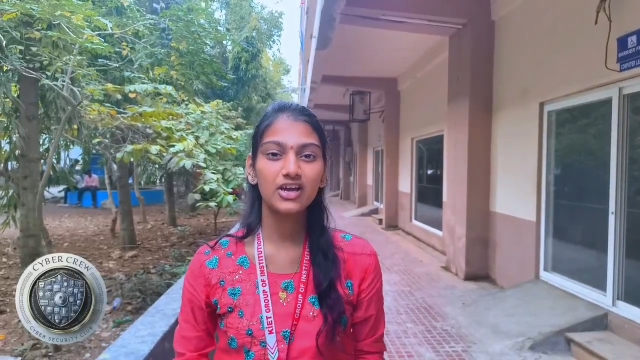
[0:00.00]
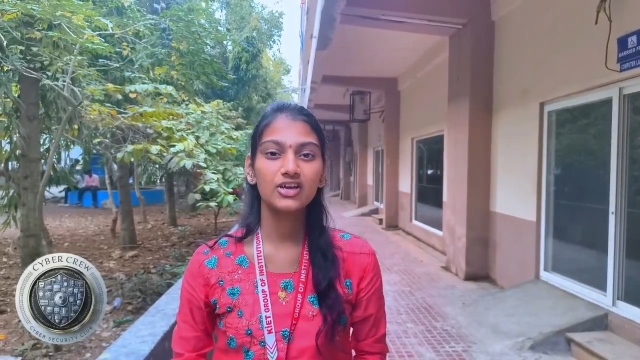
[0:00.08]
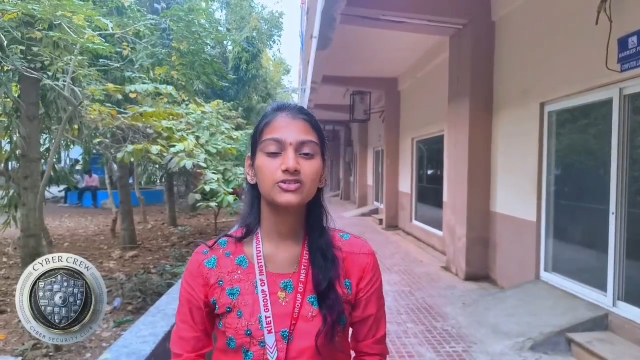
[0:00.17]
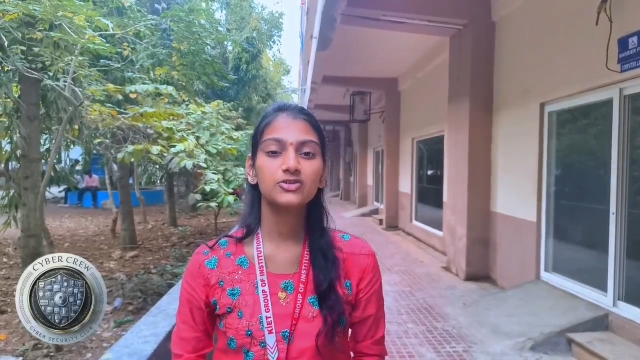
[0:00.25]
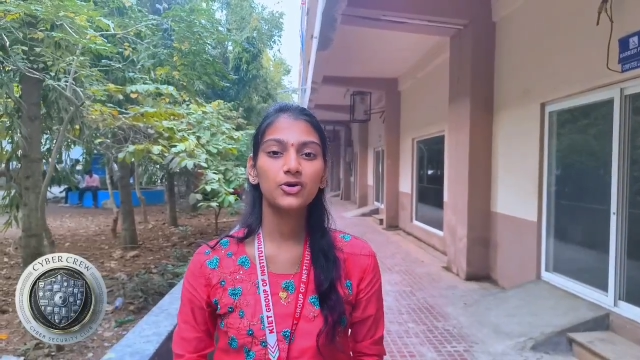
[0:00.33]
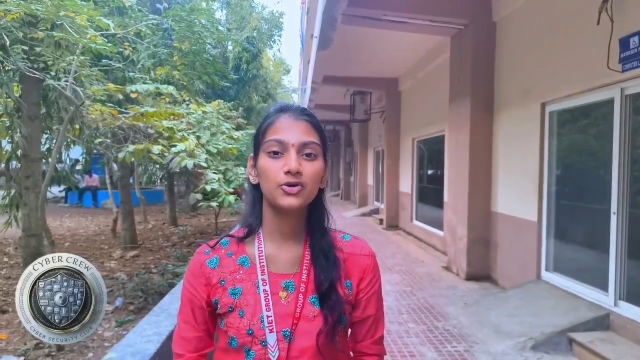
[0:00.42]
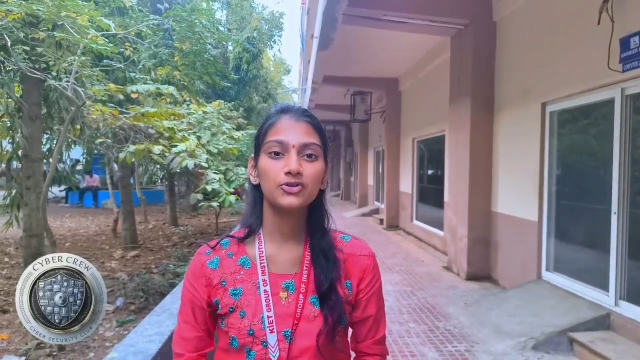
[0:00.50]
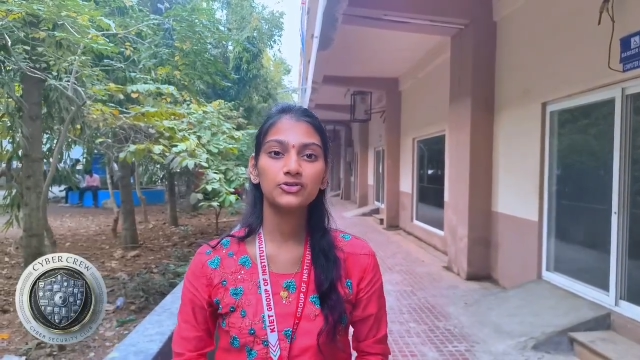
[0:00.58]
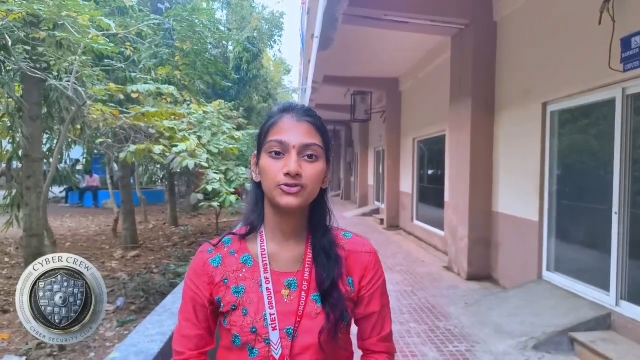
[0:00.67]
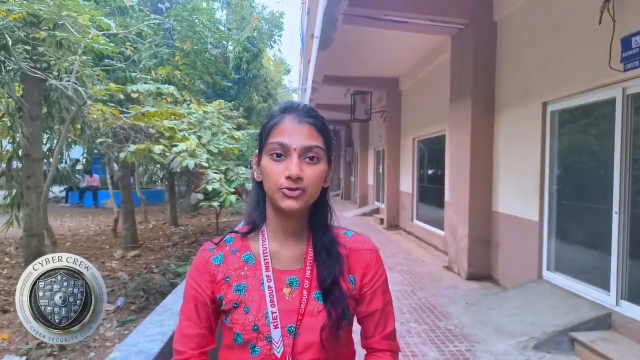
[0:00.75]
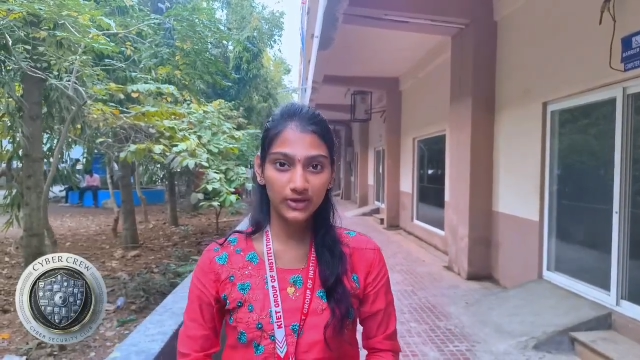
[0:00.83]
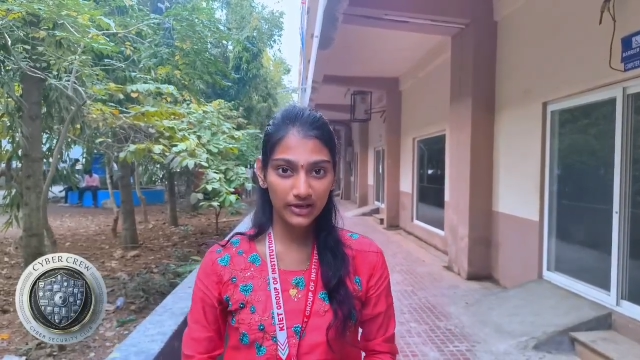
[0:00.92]
So
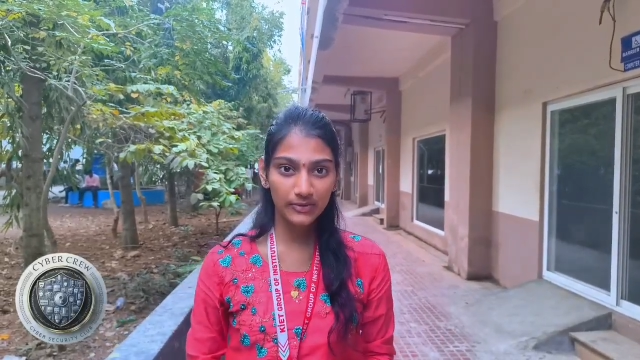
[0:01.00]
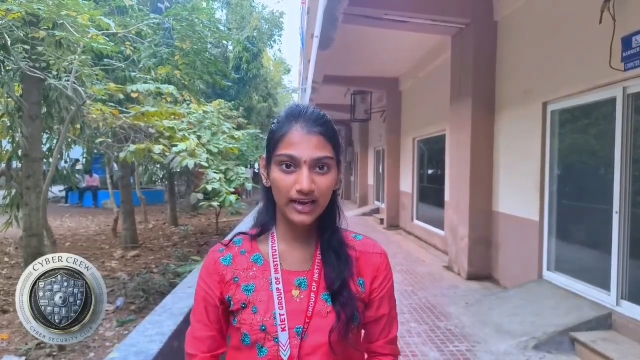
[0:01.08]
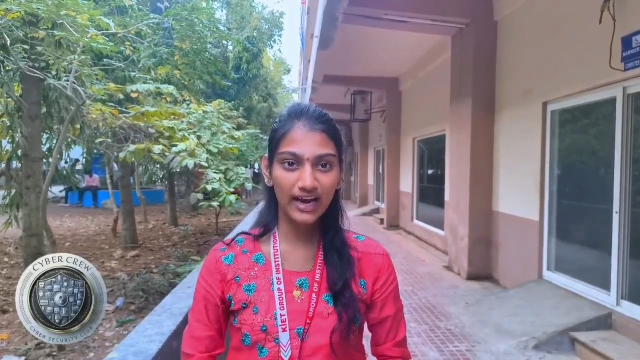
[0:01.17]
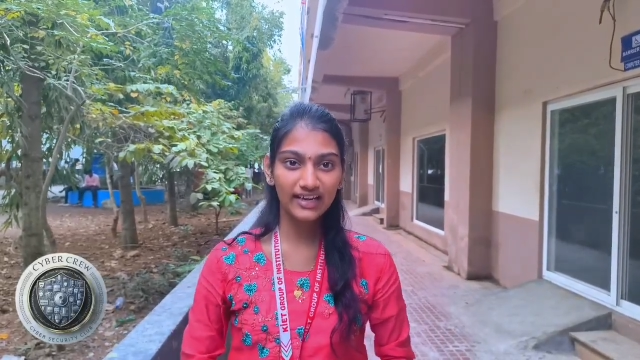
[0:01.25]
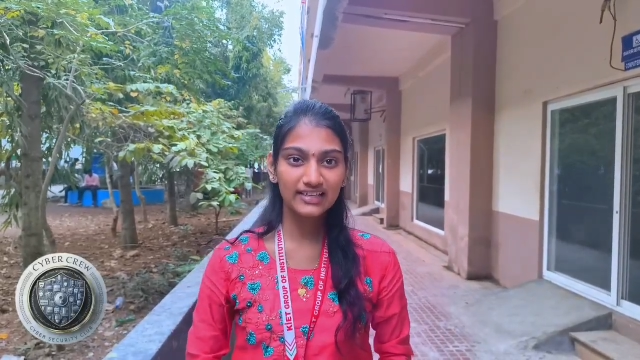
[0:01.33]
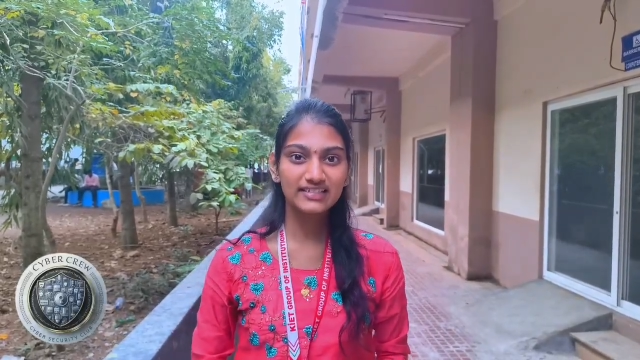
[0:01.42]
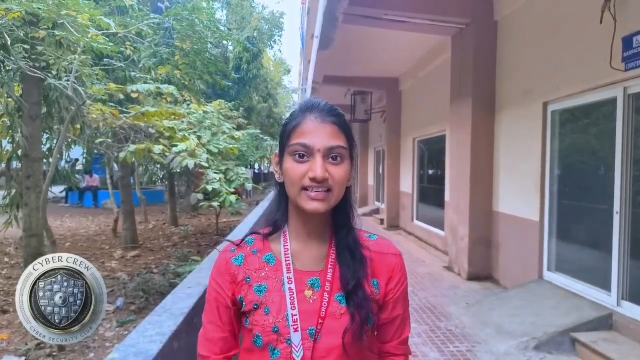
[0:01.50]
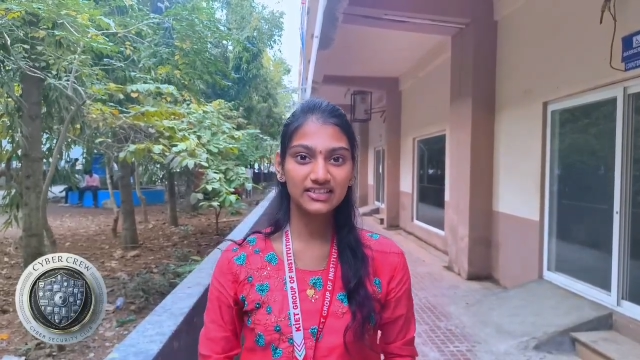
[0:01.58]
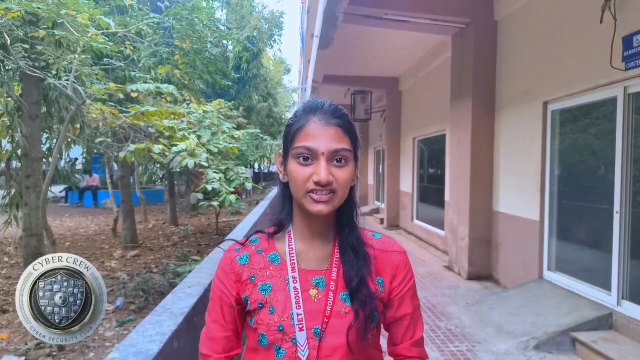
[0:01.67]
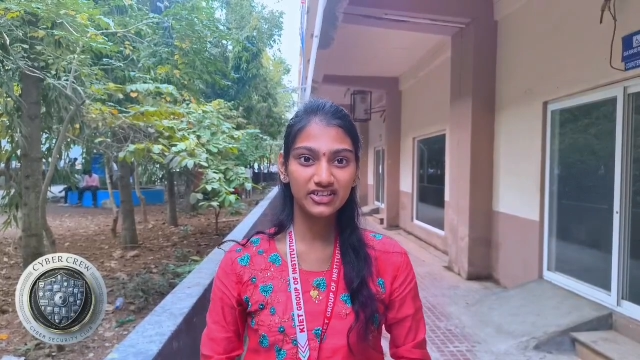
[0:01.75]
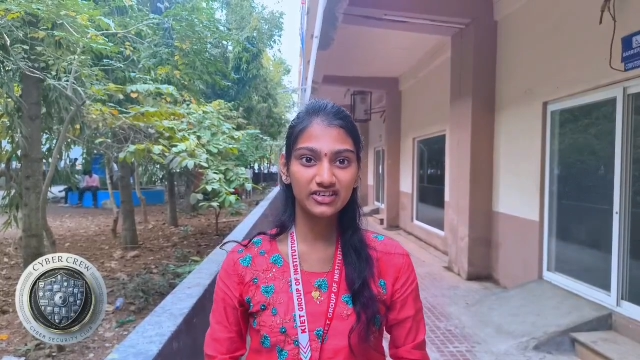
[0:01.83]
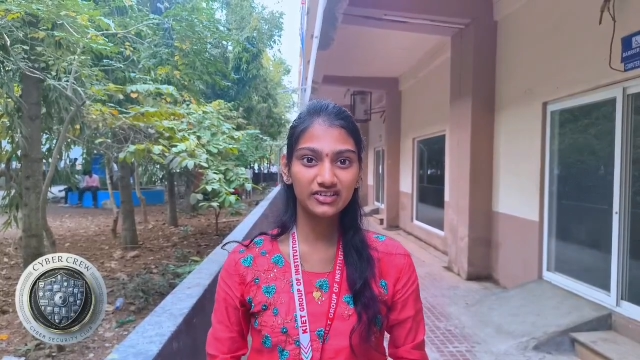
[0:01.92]
today we had a
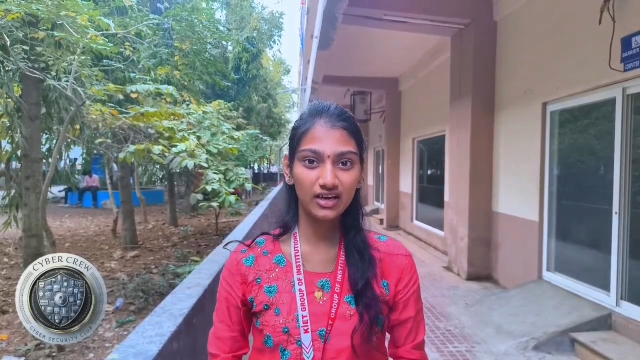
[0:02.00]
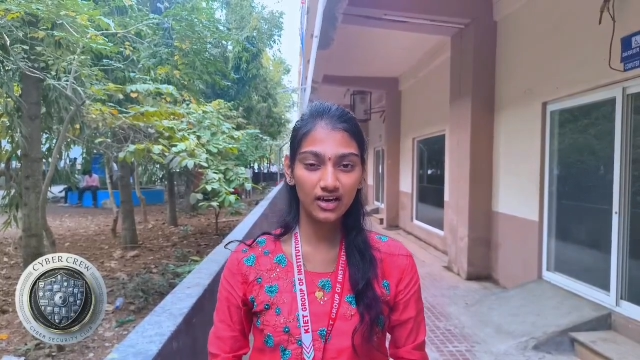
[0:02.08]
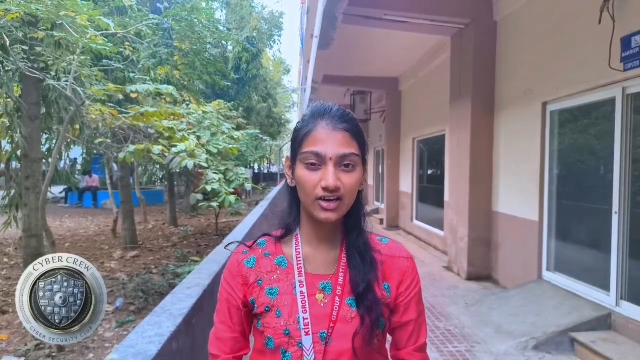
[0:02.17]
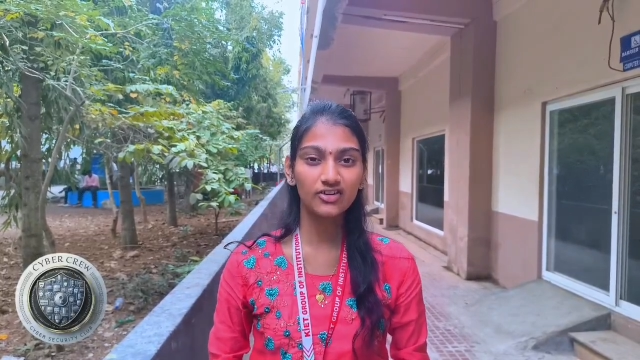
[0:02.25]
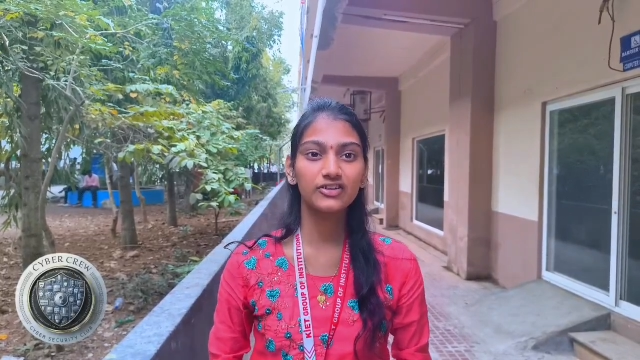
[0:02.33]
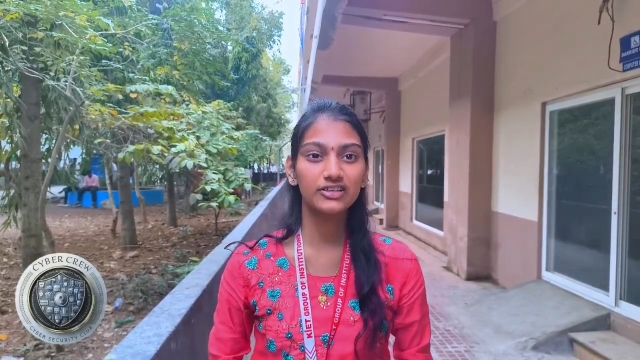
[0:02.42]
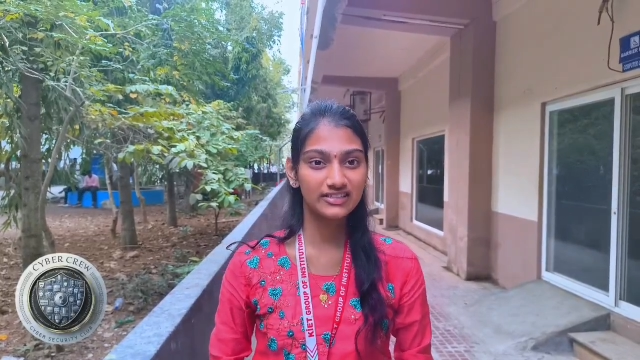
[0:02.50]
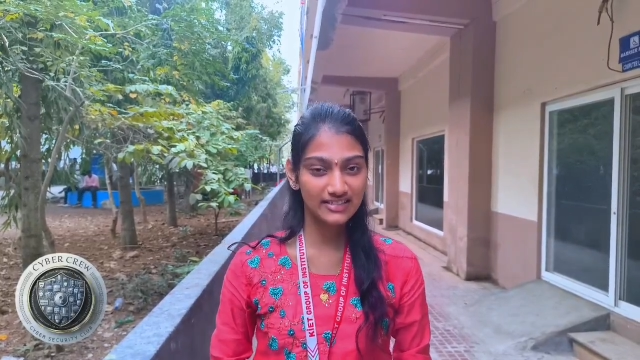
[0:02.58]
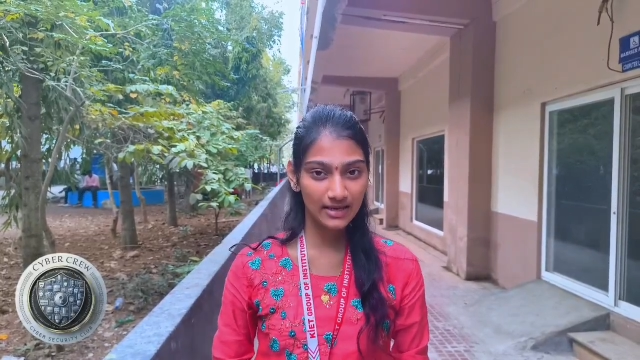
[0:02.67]
session in